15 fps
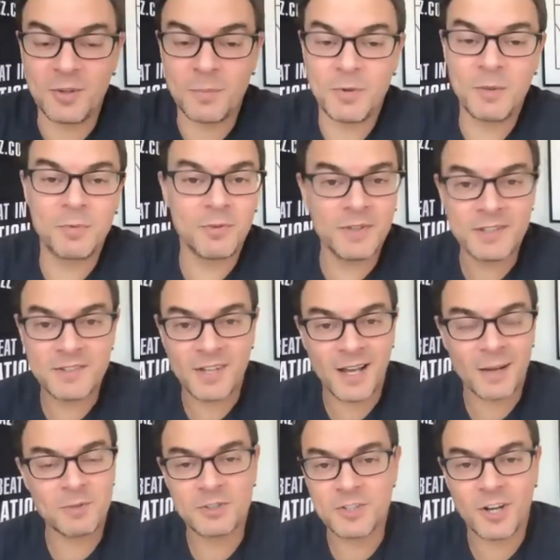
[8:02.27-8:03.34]
People need
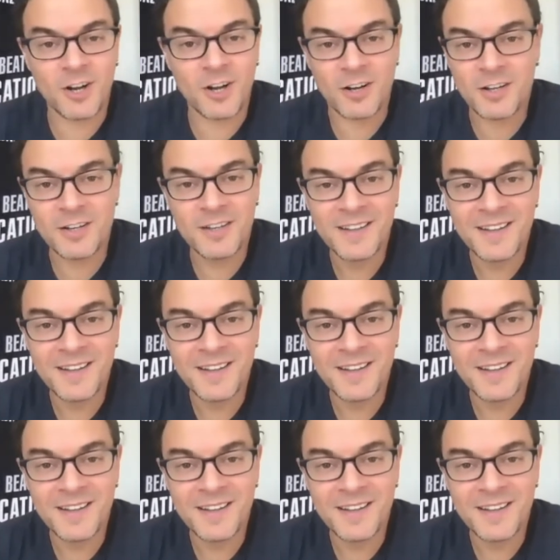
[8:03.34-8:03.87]
time to talk.